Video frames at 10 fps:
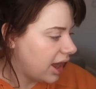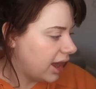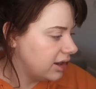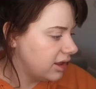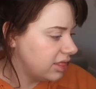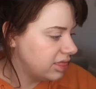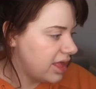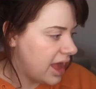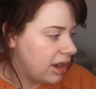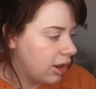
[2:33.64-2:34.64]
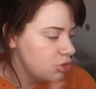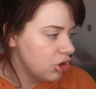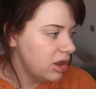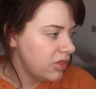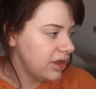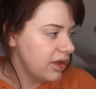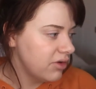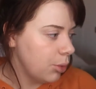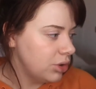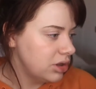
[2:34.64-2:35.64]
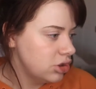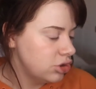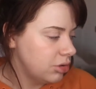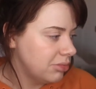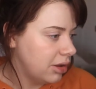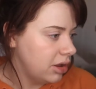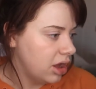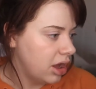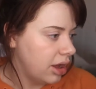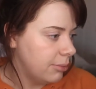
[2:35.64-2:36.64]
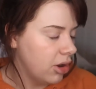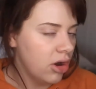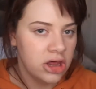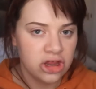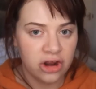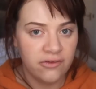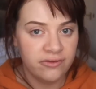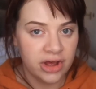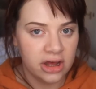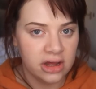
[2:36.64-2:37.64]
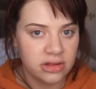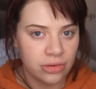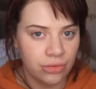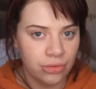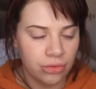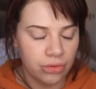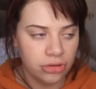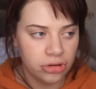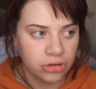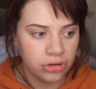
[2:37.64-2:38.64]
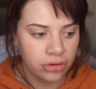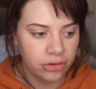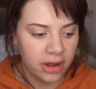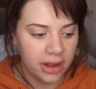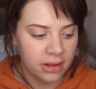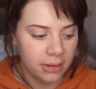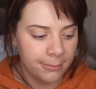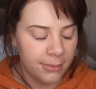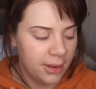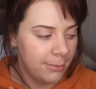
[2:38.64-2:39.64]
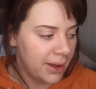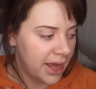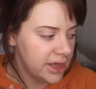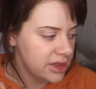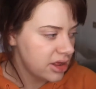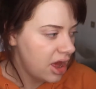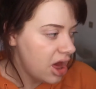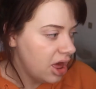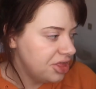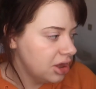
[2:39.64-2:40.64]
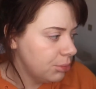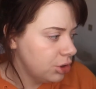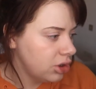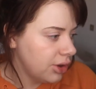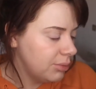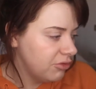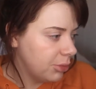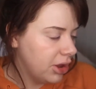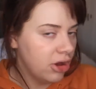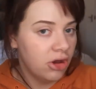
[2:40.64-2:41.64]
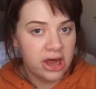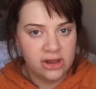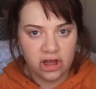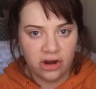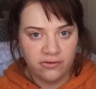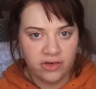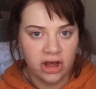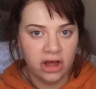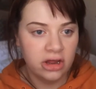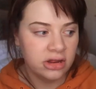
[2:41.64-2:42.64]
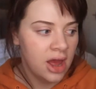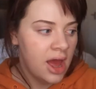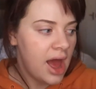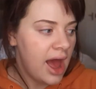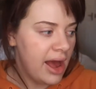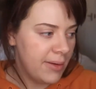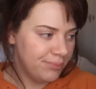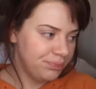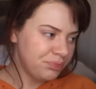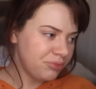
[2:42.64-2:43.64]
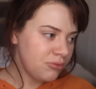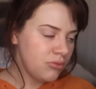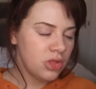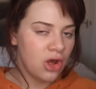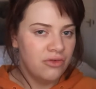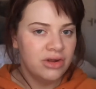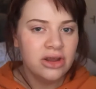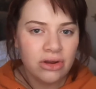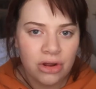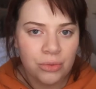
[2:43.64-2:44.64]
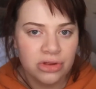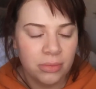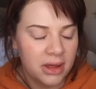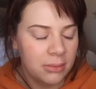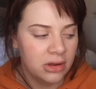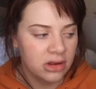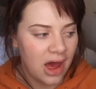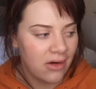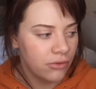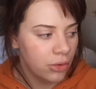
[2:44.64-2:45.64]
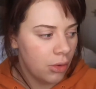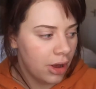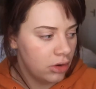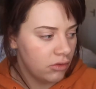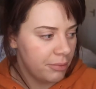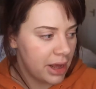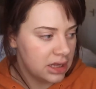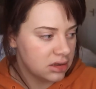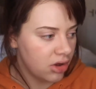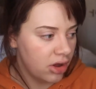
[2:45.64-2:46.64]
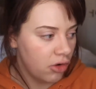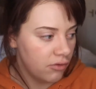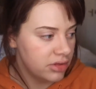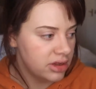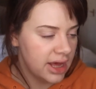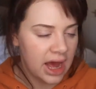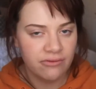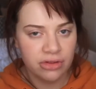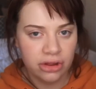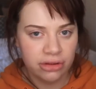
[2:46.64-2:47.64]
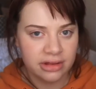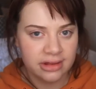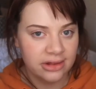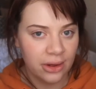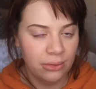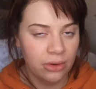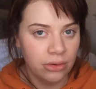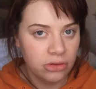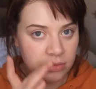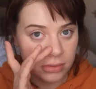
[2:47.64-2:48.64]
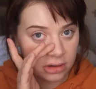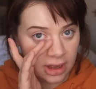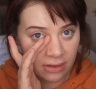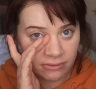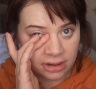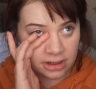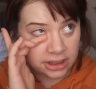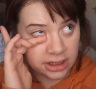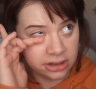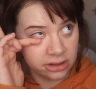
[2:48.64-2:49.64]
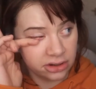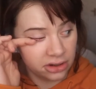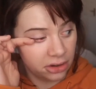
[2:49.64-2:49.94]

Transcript: And then I'm trying to think if I wanted to do my eyeshadow first or just do like my base. I think I'm going to go in with my eyeshadow first. I really don't know what to pick because I have got quite a lot of palettes that I obviously haven't used in so long, just because I haven't needed to.